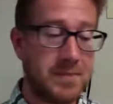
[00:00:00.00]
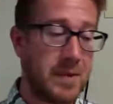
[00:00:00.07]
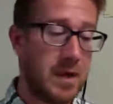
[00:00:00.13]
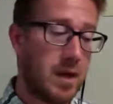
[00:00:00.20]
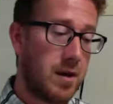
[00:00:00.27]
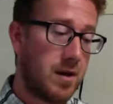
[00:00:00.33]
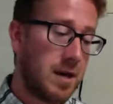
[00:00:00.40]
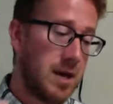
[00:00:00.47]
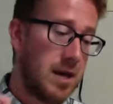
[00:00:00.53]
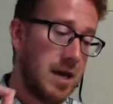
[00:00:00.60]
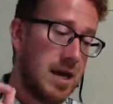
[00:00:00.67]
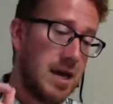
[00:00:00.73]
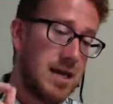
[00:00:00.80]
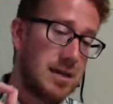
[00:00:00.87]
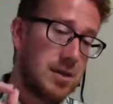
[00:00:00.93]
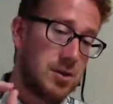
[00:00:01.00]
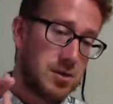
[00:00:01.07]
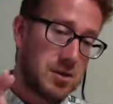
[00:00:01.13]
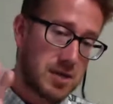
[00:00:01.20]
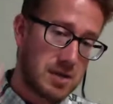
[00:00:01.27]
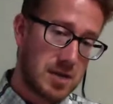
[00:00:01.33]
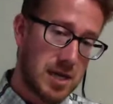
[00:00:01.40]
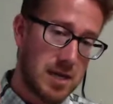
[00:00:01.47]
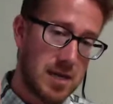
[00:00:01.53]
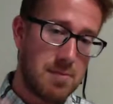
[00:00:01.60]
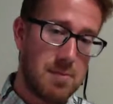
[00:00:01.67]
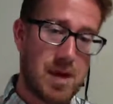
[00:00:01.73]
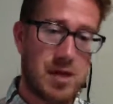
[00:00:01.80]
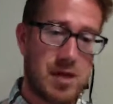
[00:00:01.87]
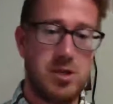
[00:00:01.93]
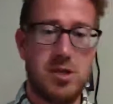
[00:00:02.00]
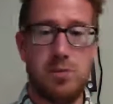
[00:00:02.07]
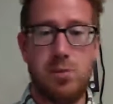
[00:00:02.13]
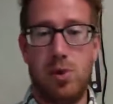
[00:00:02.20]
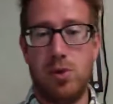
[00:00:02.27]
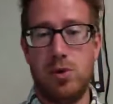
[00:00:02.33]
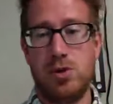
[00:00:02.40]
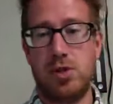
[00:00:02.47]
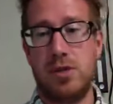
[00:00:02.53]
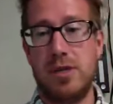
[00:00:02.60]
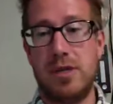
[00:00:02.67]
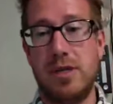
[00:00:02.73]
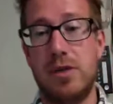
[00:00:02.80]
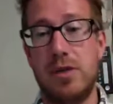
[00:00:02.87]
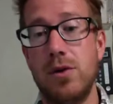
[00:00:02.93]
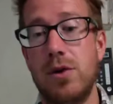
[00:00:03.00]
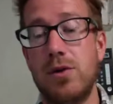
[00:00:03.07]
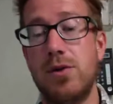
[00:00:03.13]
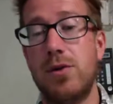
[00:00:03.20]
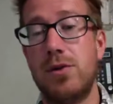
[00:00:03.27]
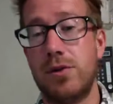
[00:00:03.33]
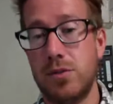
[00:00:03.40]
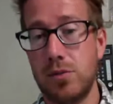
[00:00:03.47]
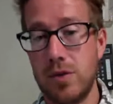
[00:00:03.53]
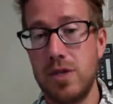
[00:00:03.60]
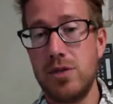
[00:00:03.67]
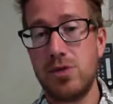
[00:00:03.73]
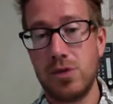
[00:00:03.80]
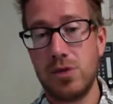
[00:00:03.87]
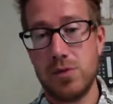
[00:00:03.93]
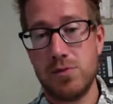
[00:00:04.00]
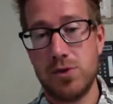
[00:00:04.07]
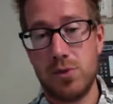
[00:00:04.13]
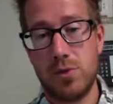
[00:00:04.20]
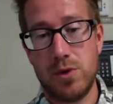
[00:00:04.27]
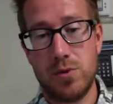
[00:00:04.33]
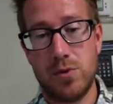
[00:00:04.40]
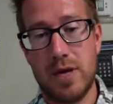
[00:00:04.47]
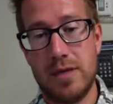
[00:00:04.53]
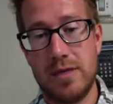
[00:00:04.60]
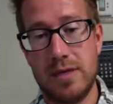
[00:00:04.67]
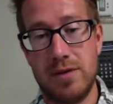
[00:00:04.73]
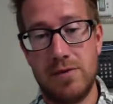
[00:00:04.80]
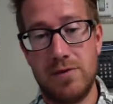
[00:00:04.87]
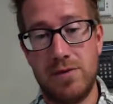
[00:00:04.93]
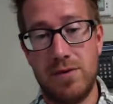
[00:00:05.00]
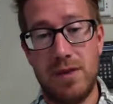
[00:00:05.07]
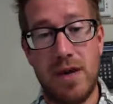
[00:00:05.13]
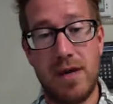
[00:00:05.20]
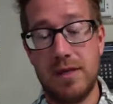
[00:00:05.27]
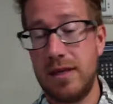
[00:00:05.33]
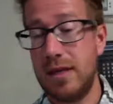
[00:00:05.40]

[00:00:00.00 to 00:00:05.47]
All right, your second matching portion, here are the three terms you want to write down for that.